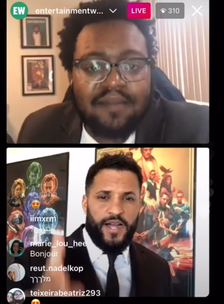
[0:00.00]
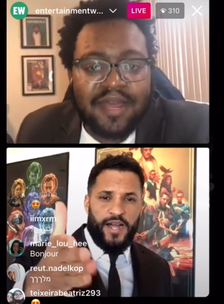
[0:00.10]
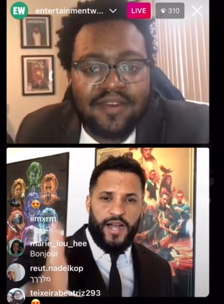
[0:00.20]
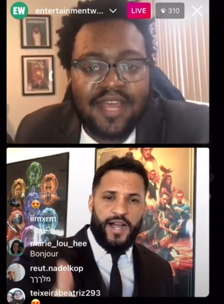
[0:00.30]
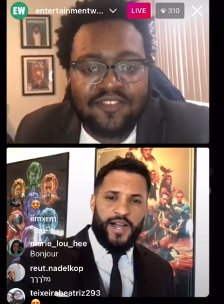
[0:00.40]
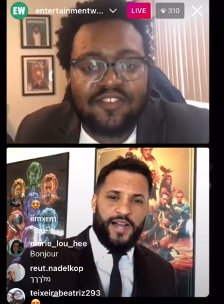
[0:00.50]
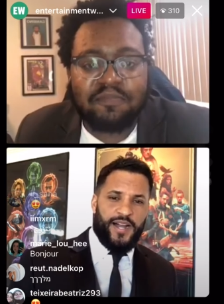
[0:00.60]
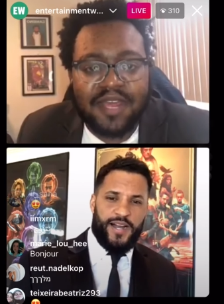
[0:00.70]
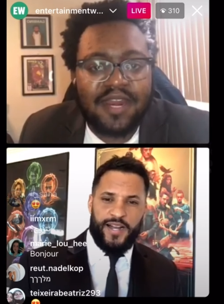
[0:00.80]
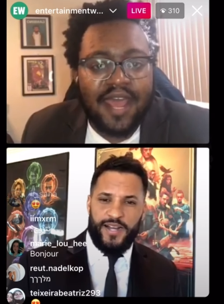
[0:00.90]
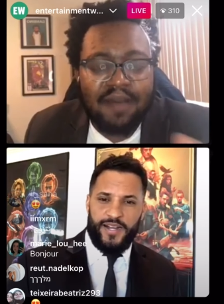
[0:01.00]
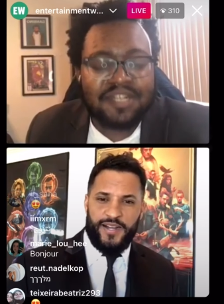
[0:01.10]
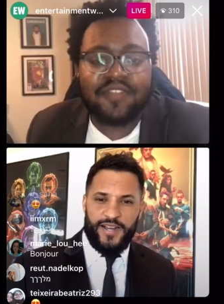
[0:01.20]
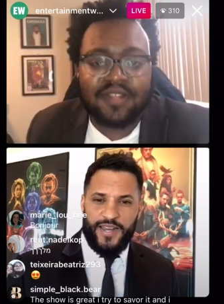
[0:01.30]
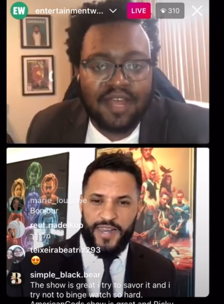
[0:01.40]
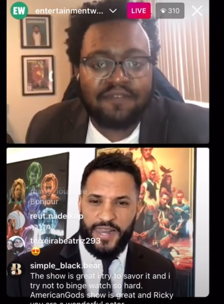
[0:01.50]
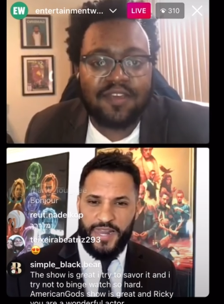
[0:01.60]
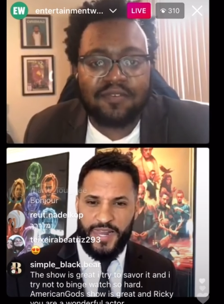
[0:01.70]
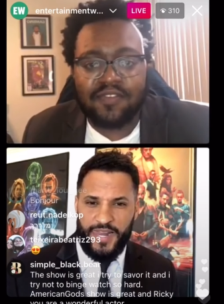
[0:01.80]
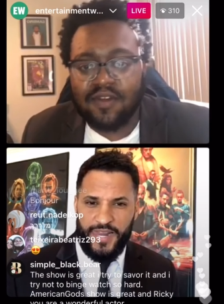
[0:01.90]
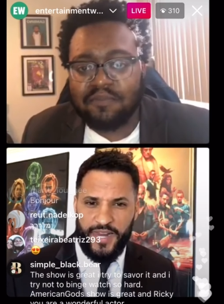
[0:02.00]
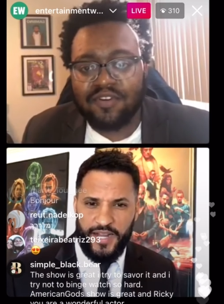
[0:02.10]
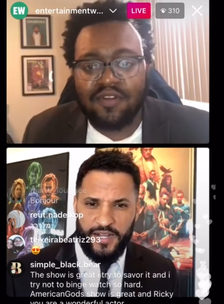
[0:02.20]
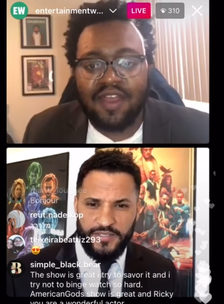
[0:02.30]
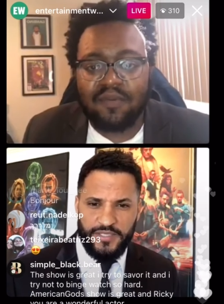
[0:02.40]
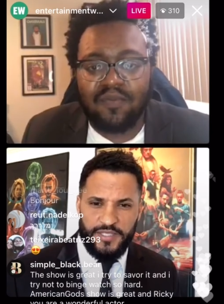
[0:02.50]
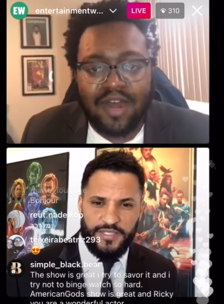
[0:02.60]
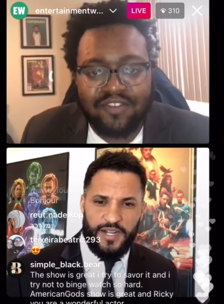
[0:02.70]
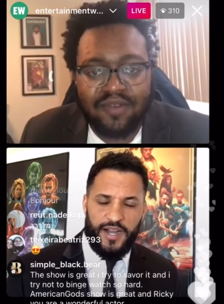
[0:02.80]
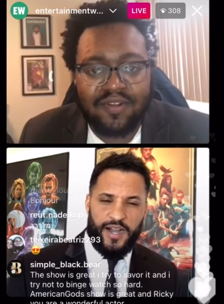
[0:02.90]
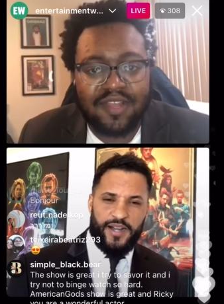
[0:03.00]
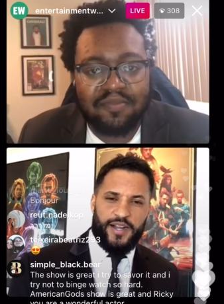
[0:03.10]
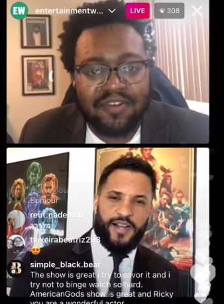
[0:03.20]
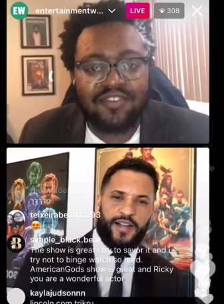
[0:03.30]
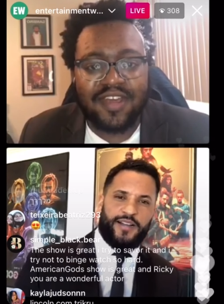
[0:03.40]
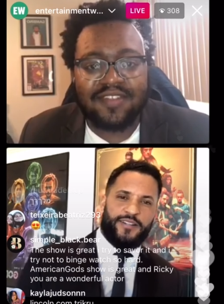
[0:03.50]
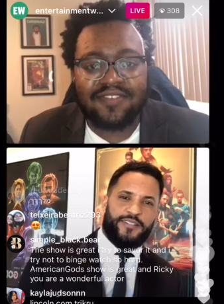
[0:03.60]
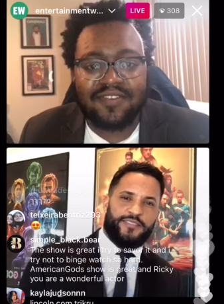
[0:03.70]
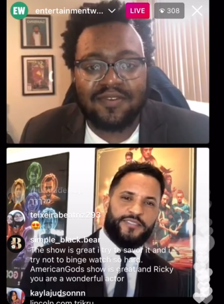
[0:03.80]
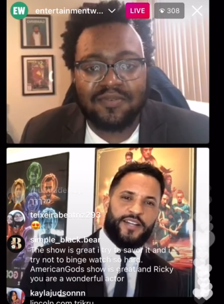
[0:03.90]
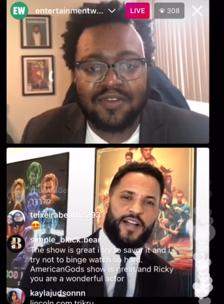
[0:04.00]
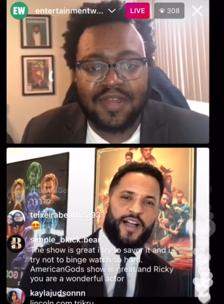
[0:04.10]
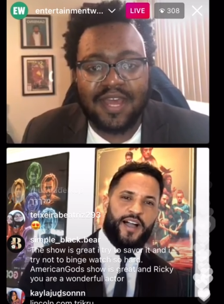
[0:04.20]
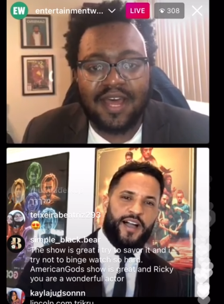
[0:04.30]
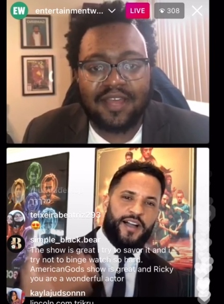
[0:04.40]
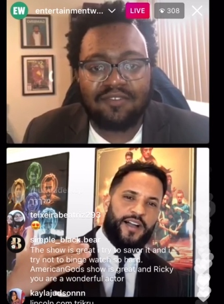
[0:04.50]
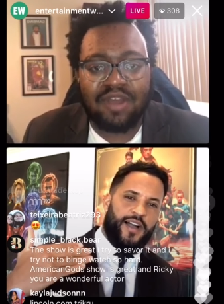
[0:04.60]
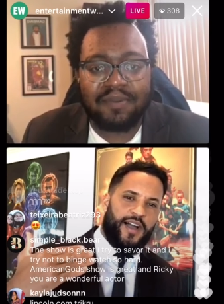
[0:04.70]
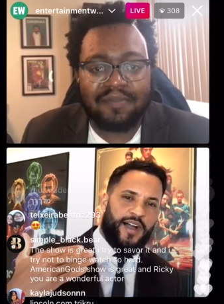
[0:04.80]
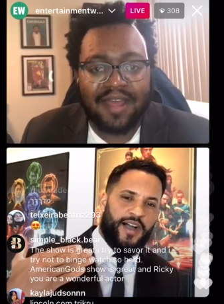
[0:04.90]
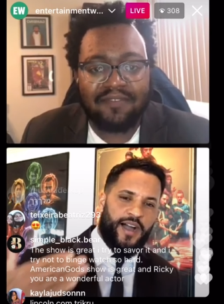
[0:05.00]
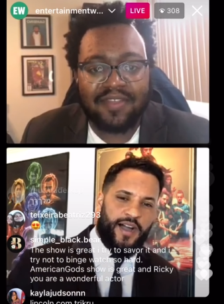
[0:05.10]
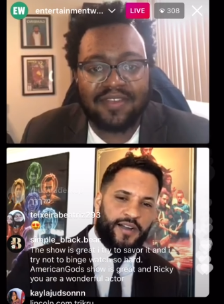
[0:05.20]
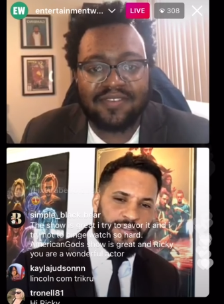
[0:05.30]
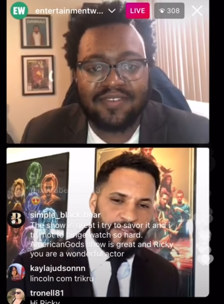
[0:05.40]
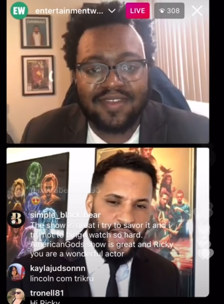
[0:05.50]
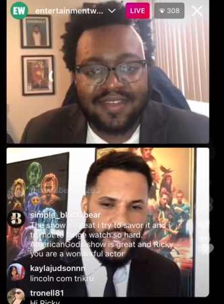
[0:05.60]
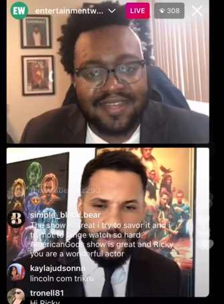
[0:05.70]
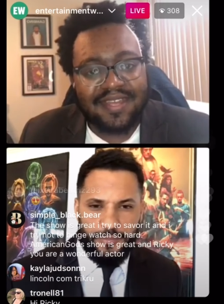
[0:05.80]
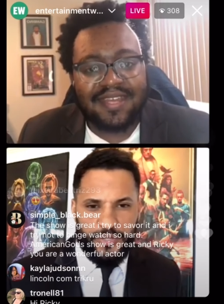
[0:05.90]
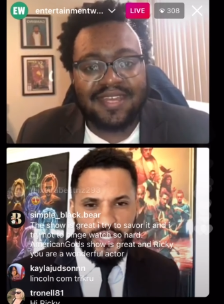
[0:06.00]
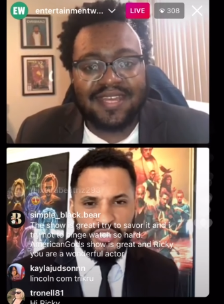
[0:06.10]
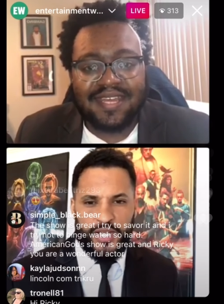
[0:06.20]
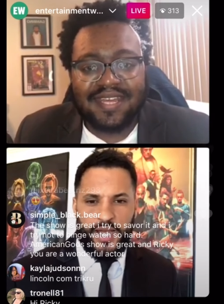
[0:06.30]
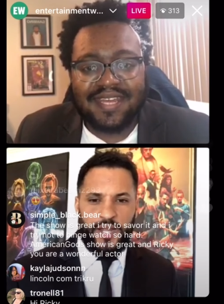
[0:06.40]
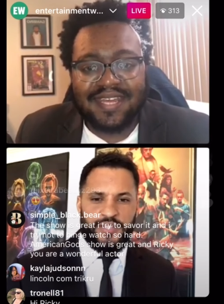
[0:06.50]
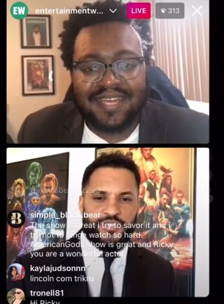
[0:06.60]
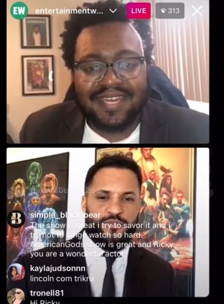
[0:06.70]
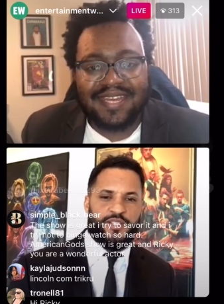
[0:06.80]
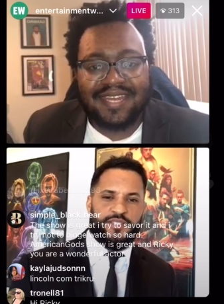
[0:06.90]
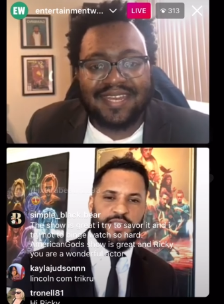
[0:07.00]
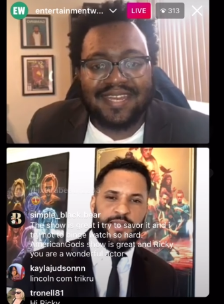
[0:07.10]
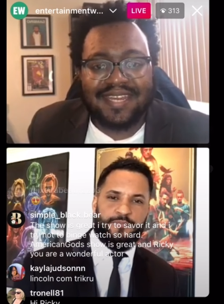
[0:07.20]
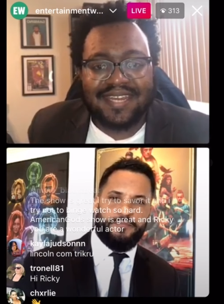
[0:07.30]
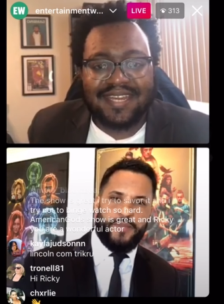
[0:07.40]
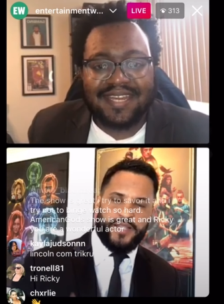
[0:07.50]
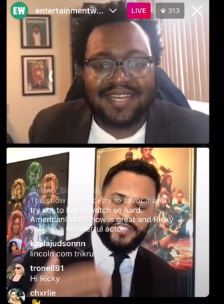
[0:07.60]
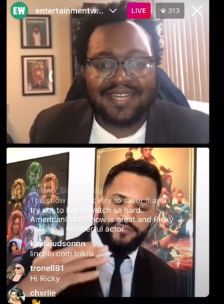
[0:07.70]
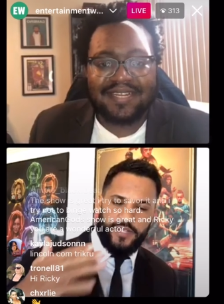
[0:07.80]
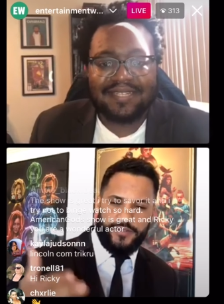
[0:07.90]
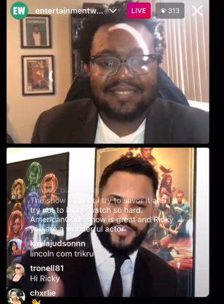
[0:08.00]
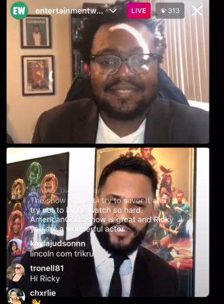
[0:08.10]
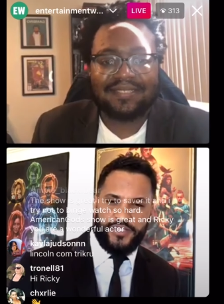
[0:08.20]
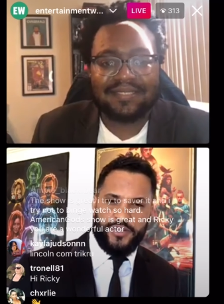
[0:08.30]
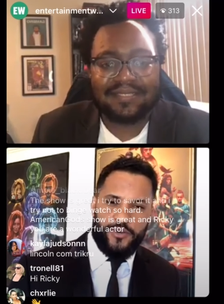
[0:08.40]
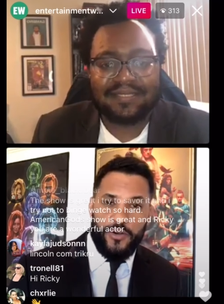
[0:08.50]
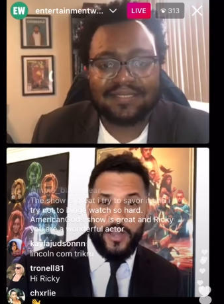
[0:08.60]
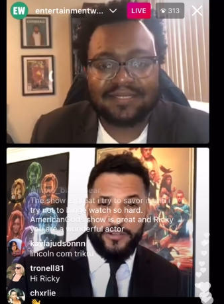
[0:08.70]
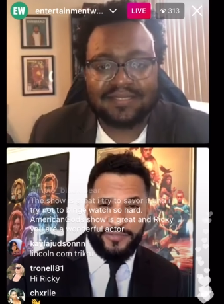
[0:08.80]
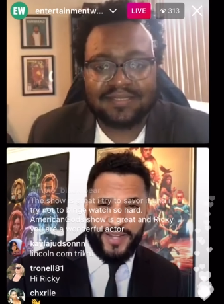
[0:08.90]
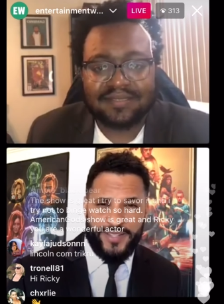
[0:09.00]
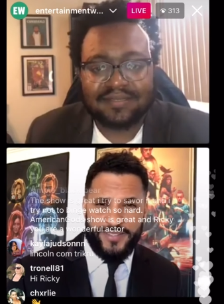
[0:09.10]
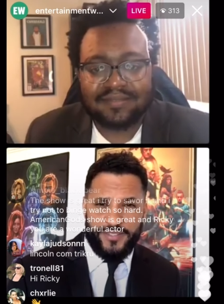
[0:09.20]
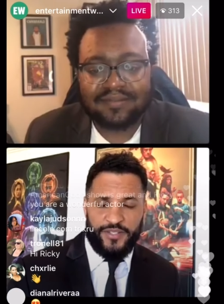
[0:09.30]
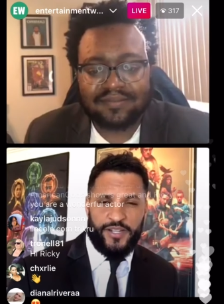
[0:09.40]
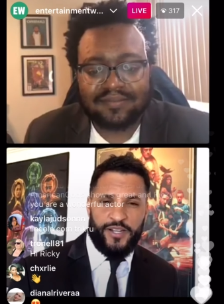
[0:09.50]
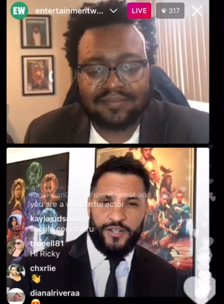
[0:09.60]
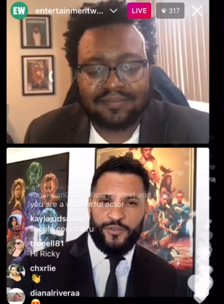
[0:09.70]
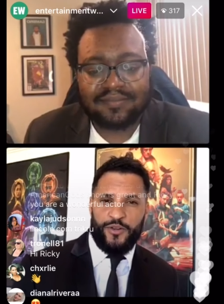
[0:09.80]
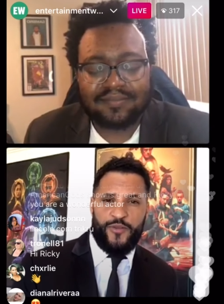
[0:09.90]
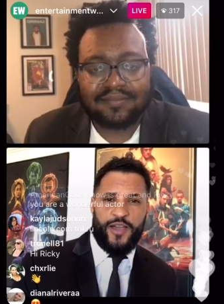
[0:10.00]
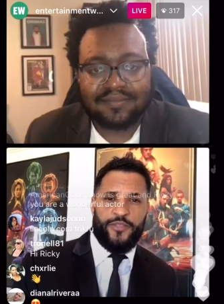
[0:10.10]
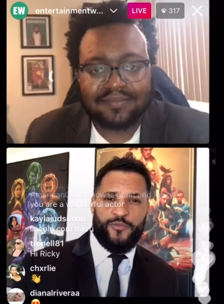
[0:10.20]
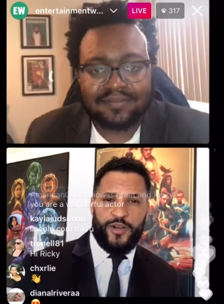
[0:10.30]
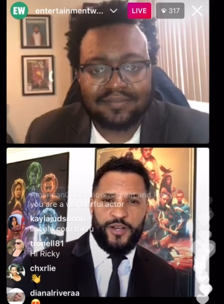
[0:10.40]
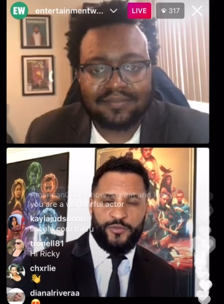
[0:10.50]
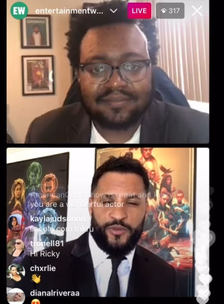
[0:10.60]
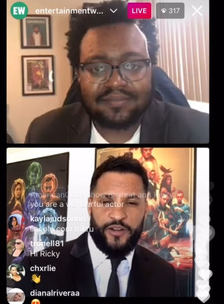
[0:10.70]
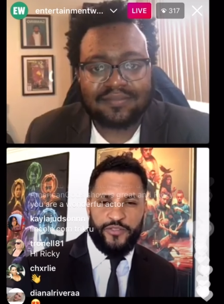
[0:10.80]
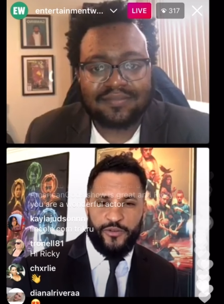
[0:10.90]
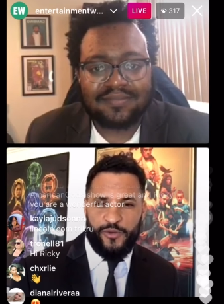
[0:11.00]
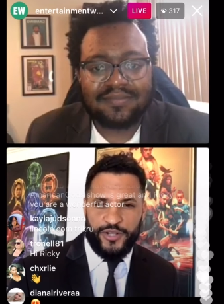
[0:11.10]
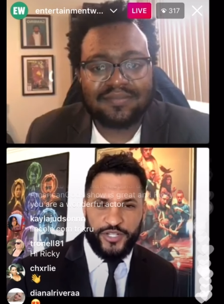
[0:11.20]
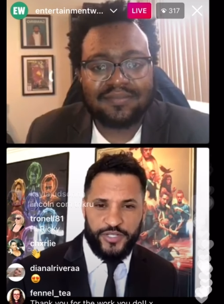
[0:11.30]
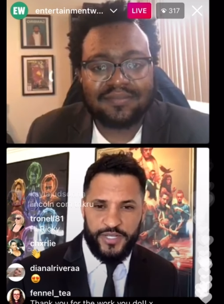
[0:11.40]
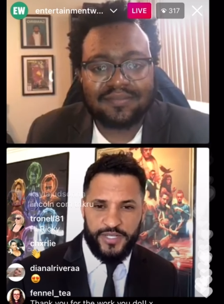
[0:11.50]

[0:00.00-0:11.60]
Speaker 1: comment has just been how much they love you. So I'm sure everyone watching really appreciates you tuning, uh, you dropping by for this.
Speaker 2: I appreciate. It. I just want to say massive love to, to all our fans uh, all around the world, wherever you're watching